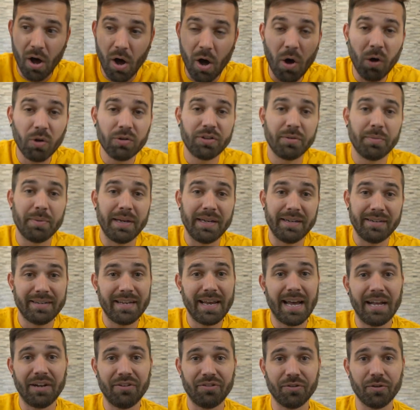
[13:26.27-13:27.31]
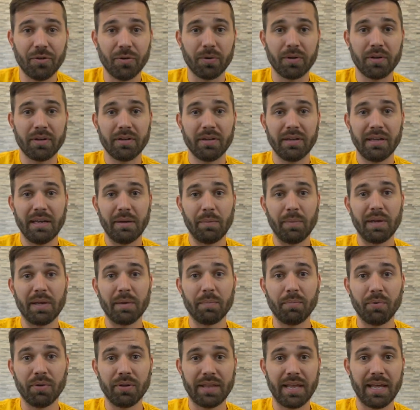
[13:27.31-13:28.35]
ultimate dad joke, and we
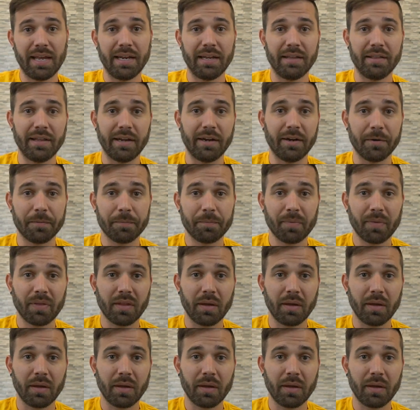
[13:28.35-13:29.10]
can put that in there.